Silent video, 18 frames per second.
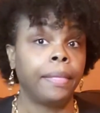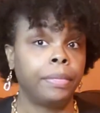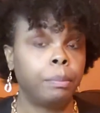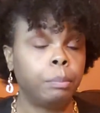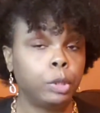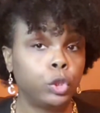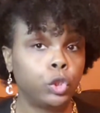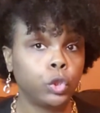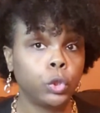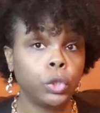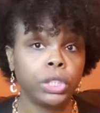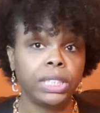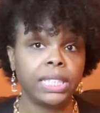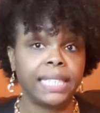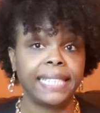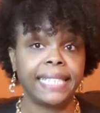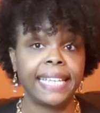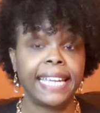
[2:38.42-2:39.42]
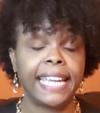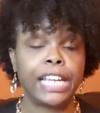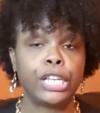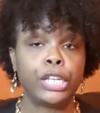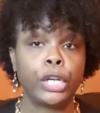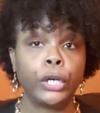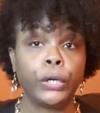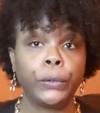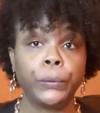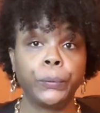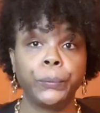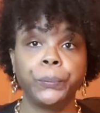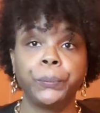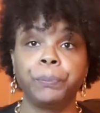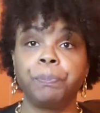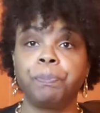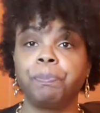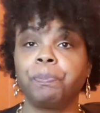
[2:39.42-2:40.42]
The majority said no.
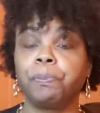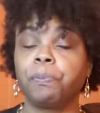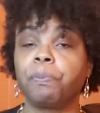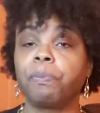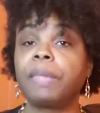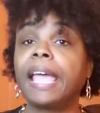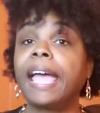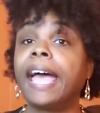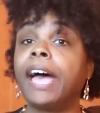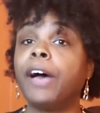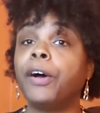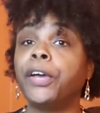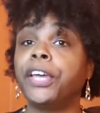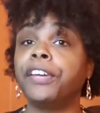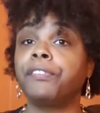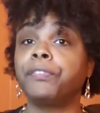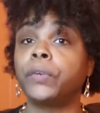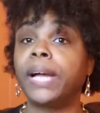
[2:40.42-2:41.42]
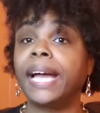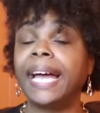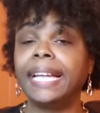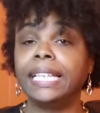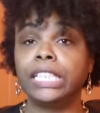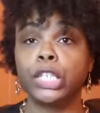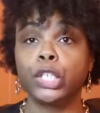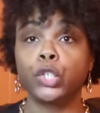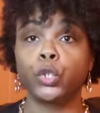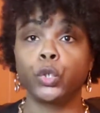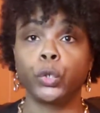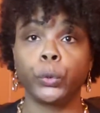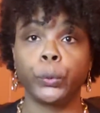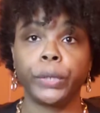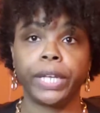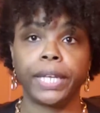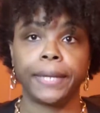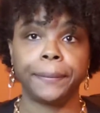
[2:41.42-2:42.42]
However, I
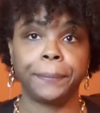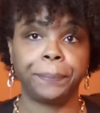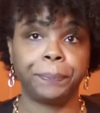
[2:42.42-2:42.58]
disagree.